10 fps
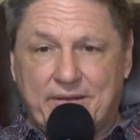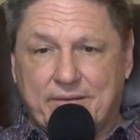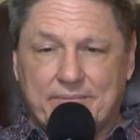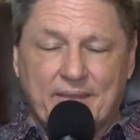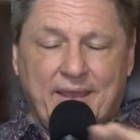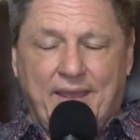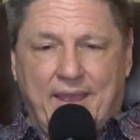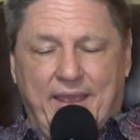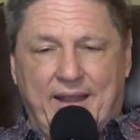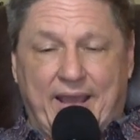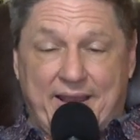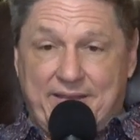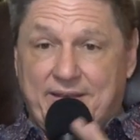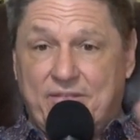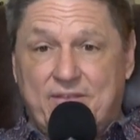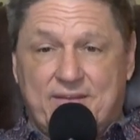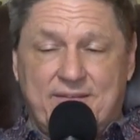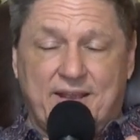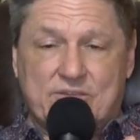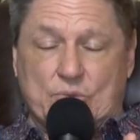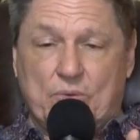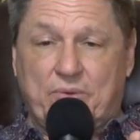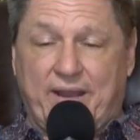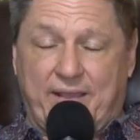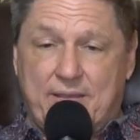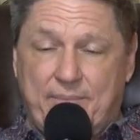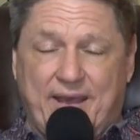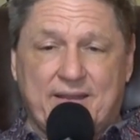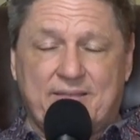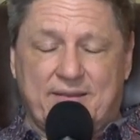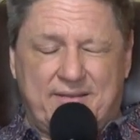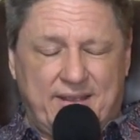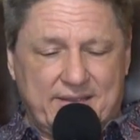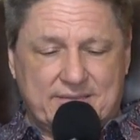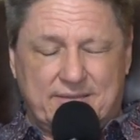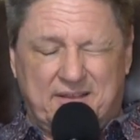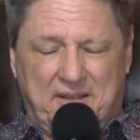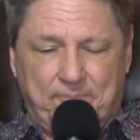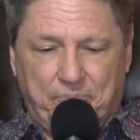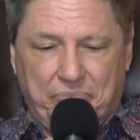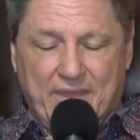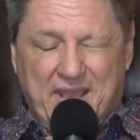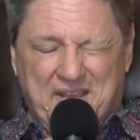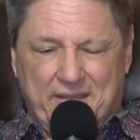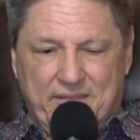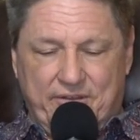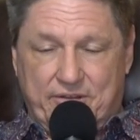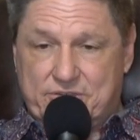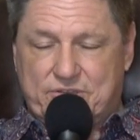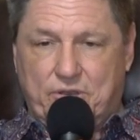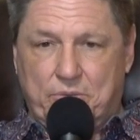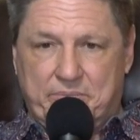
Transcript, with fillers: know, and I did the test. Well, when I come out of the test, the, the nurse told